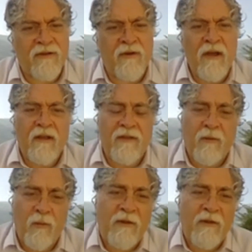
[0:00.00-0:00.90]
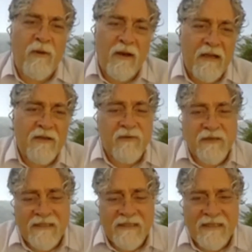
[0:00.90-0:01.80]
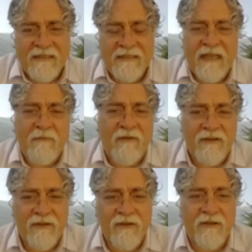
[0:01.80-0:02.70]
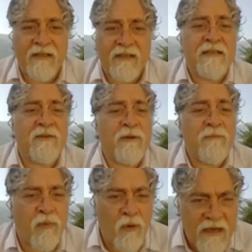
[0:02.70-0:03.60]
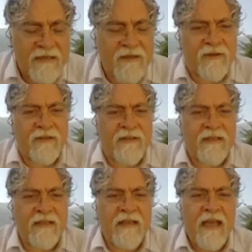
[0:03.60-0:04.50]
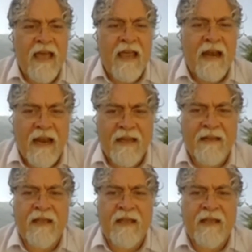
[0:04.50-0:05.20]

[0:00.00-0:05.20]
So the way to unleash resilience in time of uncertainty is to embrace uncertainty and let